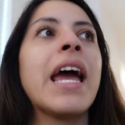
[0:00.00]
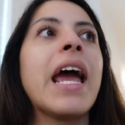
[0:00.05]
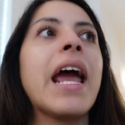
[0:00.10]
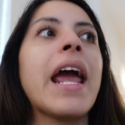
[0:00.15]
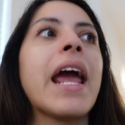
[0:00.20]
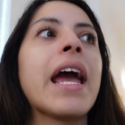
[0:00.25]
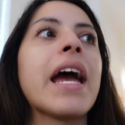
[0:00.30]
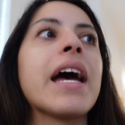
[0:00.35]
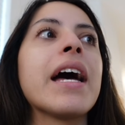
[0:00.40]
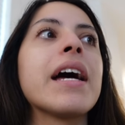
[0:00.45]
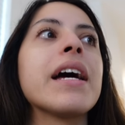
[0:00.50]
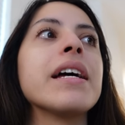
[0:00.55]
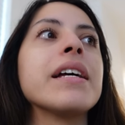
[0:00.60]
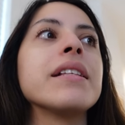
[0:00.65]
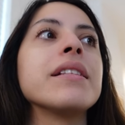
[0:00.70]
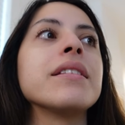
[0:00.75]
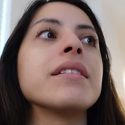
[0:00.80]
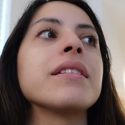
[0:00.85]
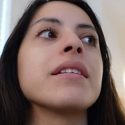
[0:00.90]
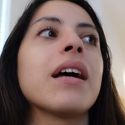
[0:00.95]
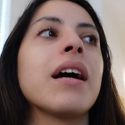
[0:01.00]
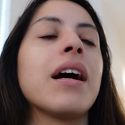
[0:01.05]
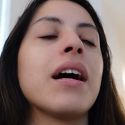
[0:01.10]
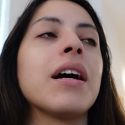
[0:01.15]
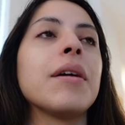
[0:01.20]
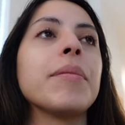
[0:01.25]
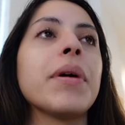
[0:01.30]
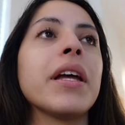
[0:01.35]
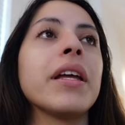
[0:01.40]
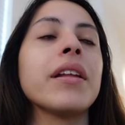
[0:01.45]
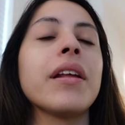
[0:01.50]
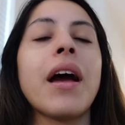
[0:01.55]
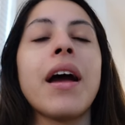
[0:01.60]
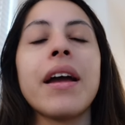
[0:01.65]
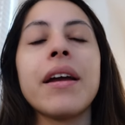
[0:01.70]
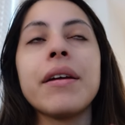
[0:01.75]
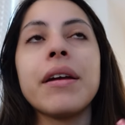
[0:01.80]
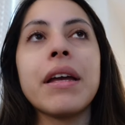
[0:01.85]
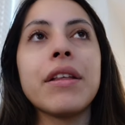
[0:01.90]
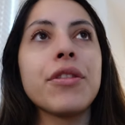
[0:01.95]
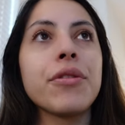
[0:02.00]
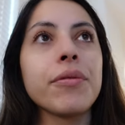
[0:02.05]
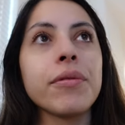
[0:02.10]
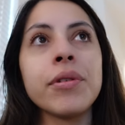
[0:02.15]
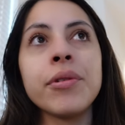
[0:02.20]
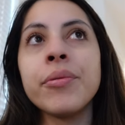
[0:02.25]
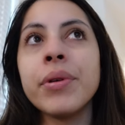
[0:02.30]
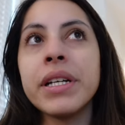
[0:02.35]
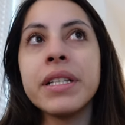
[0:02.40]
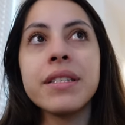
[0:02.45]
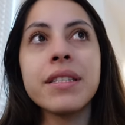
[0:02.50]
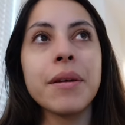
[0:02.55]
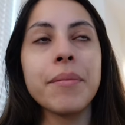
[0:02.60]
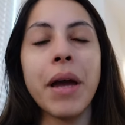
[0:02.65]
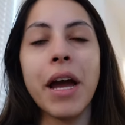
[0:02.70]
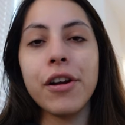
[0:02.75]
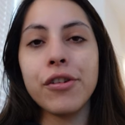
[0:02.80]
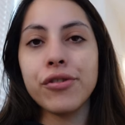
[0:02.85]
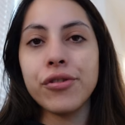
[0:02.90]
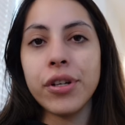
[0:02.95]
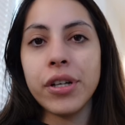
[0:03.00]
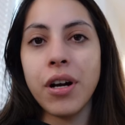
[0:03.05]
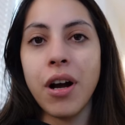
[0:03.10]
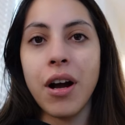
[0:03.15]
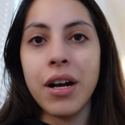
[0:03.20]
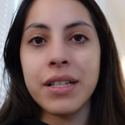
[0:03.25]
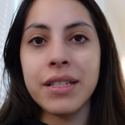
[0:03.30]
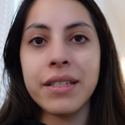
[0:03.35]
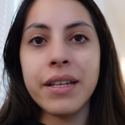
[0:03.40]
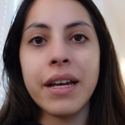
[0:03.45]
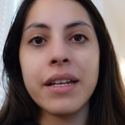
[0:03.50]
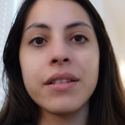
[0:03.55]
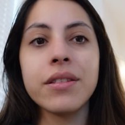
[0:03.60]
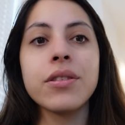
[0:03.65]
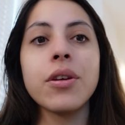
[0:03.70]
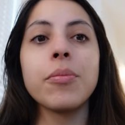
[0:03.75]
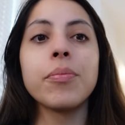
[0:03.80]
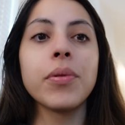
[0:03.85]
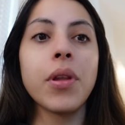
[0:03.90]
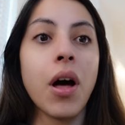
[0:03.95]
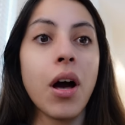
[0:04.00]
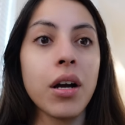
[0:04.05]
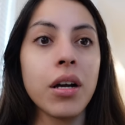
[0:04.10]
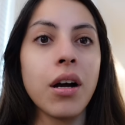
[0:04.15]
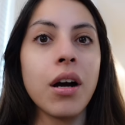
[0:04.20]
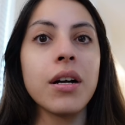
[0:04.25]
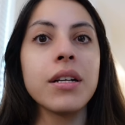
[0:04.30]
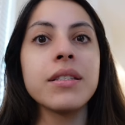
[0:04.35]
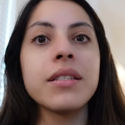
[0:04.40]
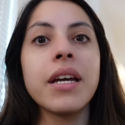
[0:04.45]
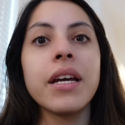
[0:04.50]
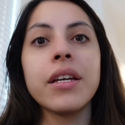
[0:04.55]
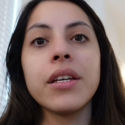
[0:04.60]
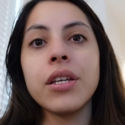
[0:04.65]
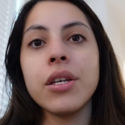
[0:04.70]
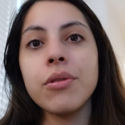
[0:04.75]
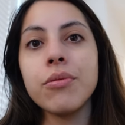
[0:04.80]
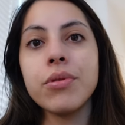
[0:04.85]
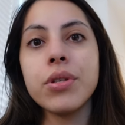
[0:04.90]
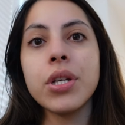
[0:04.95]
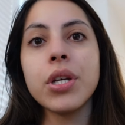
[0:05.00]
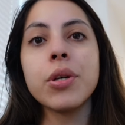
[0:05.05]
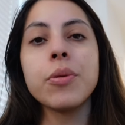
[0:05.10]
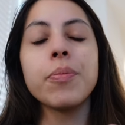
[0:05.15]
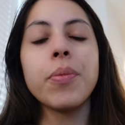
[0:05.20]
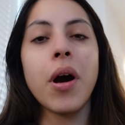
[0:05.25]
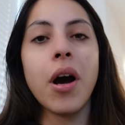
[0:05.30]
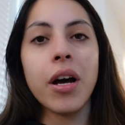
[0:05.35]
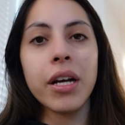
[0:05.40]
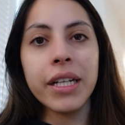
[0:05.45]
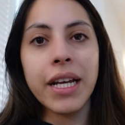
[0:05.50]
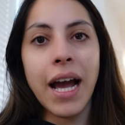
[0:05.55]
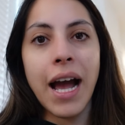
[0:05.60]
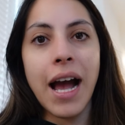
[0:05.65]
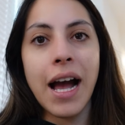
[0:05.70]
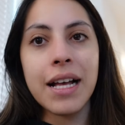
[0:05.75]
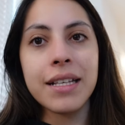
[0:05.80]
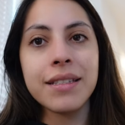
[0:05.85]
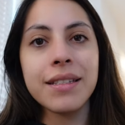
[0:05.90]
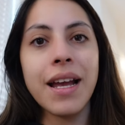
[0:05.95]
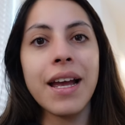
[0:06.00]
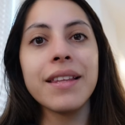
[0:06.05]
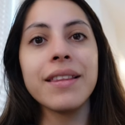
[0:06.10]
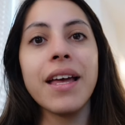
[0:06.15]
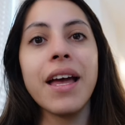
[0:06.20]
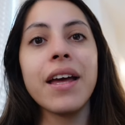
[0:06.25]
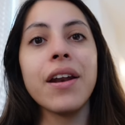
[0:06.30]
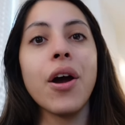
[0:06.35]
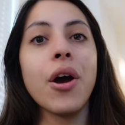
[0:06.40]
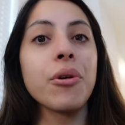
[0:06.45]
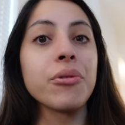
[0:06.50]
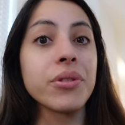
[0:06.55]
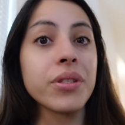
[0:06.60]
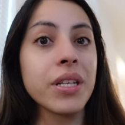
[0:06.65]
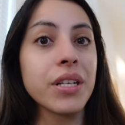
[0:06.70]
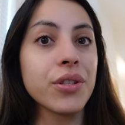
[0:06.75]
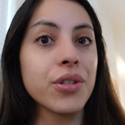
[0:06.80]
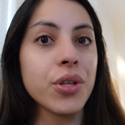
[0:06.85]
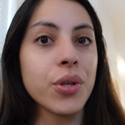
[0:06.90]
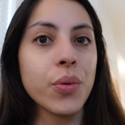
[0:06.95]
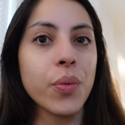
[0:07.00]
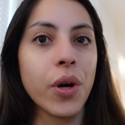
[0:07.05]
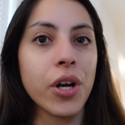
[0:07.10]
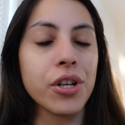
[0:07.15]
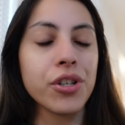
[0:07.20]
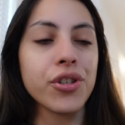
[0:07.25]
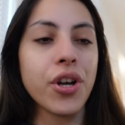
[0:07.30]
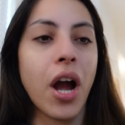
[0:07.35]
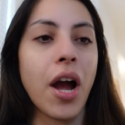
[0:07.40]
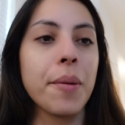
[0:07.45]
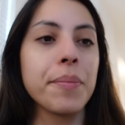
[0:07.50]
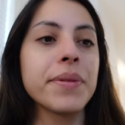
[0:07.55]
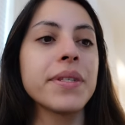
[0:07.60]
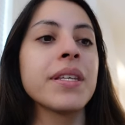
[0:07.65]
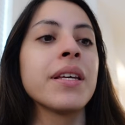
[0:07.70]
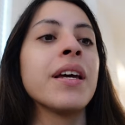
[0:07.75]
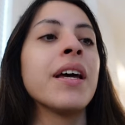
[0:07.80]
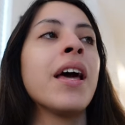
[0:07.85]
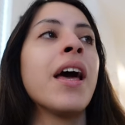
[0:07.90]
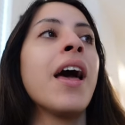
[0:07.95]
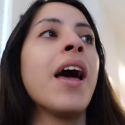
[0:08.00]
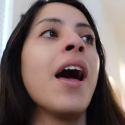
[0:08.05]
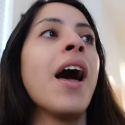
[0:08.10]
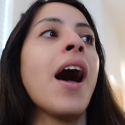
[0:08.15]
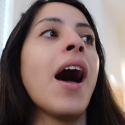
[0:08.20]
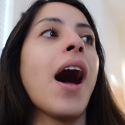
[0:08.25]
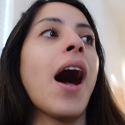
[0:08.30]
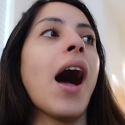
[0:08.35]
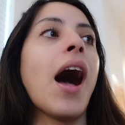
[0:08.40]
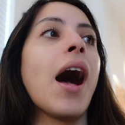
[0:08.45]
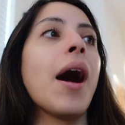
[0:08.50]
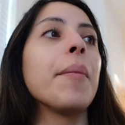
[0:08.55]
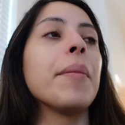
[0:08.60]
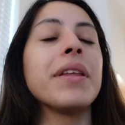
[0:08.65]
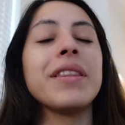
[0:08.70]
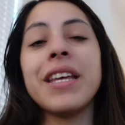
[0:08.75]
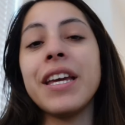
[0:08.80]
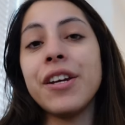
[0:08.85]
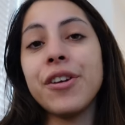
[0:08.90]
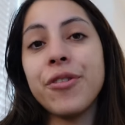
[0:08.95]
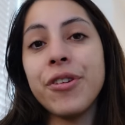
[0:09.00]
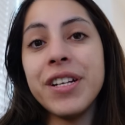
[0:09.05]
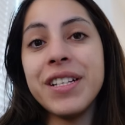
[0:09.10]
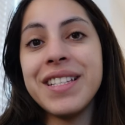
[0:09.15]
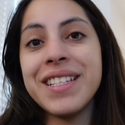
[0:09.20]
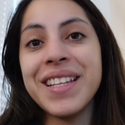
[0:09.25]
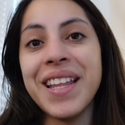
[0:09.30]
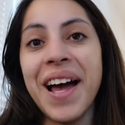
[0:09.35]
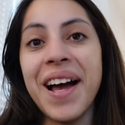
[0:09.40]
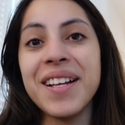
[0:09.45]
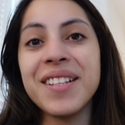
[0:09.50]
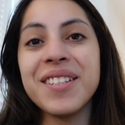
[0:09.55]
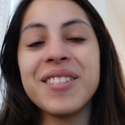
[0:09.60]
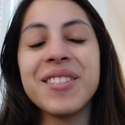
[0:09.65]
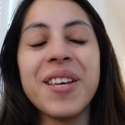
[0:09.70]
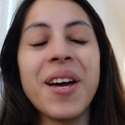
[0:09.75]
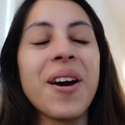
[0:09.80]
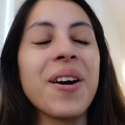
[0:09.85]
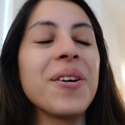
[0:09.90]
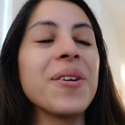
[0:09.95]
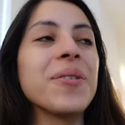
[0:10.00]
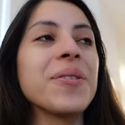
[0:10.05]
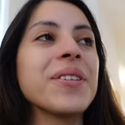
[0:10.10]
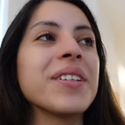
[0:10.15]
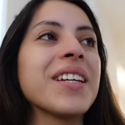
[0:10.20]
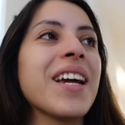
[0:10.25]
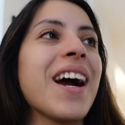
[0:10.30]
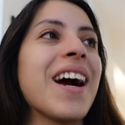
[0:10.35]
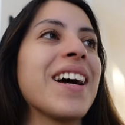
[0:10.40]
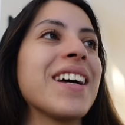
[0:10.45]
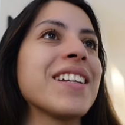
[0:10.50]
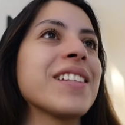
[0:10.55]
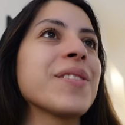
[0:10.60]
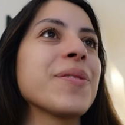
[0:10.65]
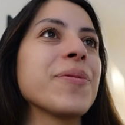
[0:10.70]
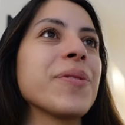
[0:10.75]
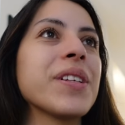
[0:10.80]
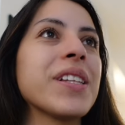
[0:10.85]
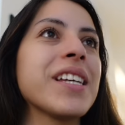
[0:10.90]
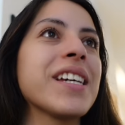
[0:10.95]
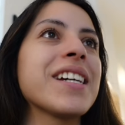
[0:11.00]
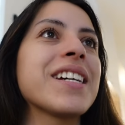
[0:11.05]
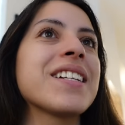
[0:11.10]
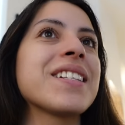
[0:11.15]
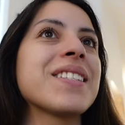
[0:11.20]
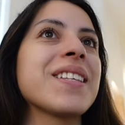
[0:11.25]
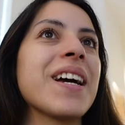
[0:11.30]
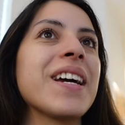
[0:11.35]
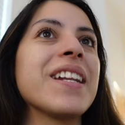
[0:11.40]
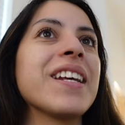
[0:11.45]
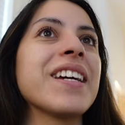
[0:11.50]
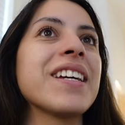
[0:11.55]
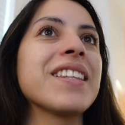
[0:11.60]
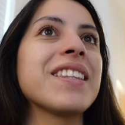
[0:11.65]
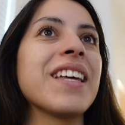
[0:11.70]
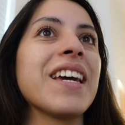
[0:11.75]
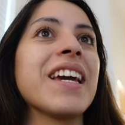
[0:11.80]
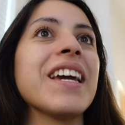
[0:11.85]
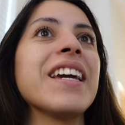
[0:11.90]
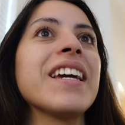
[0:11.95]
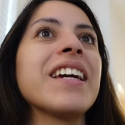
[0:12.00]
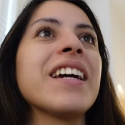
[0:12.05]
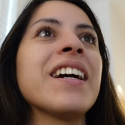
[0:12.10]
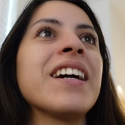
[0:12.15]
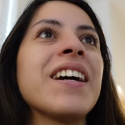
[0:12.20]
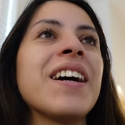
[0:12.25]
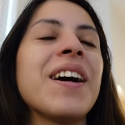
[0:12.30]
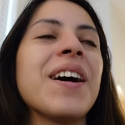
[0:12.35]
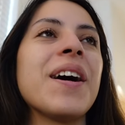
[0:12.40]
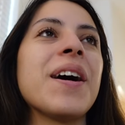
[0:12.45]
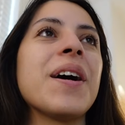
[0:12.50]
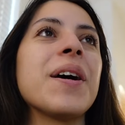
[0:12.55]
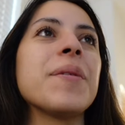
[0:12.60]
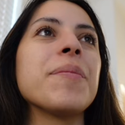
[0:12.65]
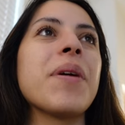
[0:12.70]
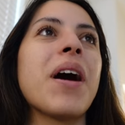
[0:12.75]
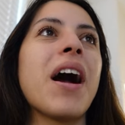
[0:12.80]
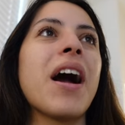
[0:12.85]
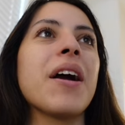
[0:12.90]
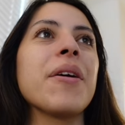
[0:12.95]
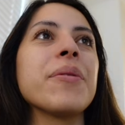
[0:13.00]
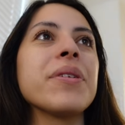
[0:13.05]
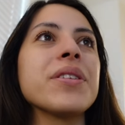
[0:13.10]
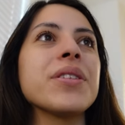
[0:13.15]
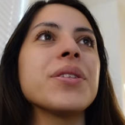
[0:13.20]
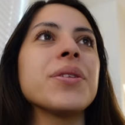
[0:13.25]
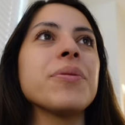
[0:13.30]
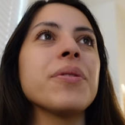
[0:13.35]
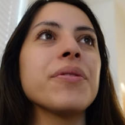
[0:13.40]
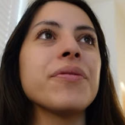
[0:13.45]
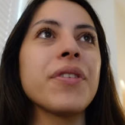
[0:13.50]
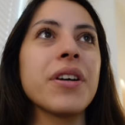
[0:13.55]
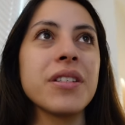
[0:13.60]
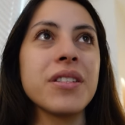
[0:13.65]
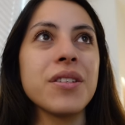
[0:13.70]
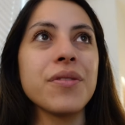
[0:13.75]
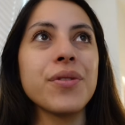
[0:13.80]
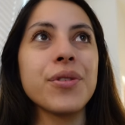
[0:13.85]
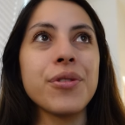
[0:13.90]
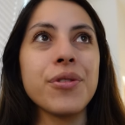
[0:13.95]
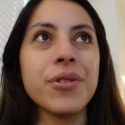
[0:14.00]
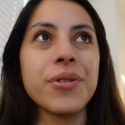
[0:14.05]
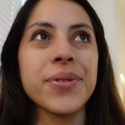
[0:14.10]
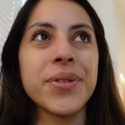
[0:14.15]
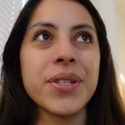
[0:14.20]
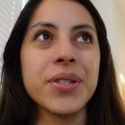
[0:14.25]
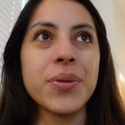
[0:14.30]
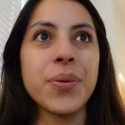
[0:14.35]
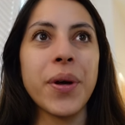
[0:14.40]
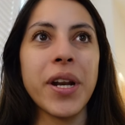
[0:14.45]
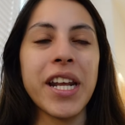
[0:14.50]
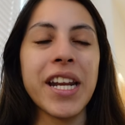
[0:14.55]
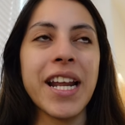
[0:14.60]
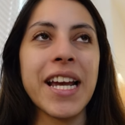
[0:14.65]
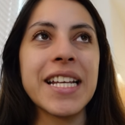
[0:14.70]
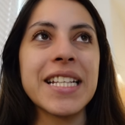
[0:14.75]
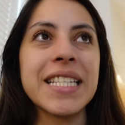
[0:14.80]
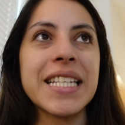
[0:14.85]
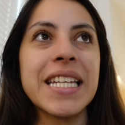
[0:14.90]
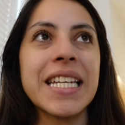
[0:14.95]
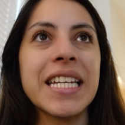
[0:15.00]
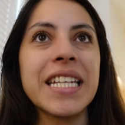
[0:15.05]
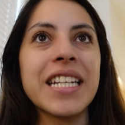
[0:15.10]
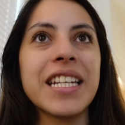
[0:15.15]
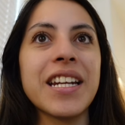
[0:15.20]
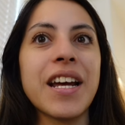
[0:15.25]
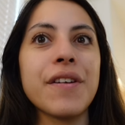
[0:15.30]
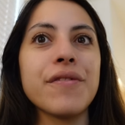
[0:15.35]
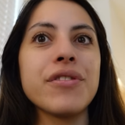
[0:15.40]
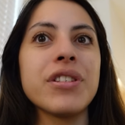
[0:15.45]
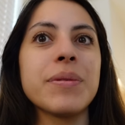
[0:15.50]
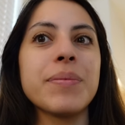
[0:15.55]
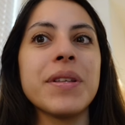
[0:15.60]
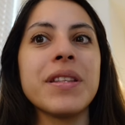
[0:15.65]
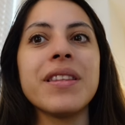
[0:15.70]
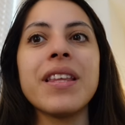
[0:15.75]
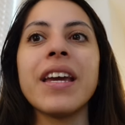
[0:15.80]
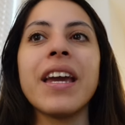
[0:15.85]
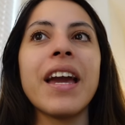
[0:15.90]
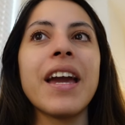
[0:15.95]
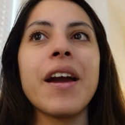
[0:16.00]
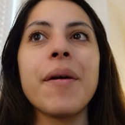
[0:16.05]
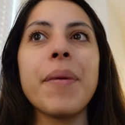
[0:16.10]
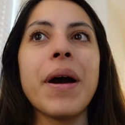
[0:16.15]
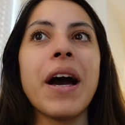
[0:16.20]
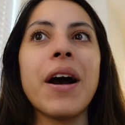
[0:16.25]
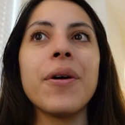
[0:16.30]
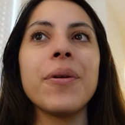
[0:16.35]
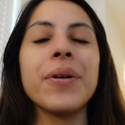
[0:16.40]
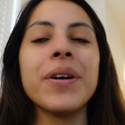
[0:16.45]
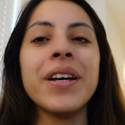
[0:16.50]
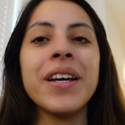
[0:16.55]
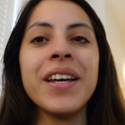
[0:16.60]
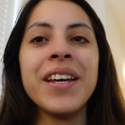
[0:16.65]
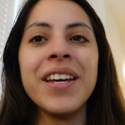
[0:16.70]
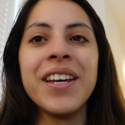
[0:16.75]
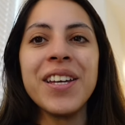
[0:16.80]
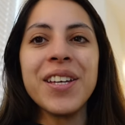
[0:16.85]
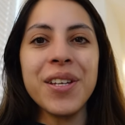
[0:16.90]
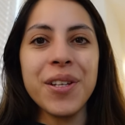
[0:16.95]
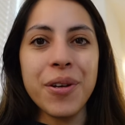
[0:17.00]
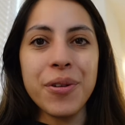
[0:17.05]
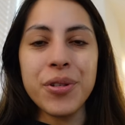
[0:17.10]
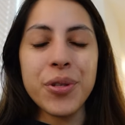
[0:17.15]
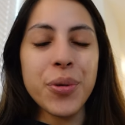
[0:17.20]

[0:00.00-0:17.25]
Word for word: And um, I, I threw in some extra content. So, blog content, YouTube, podcast, and then hosting two workshops. Um, and they agreed to that. So, yeah, it's a really exciting thing. Um, I went to a festival cruise in 2019, and I've just been thinking about, you know,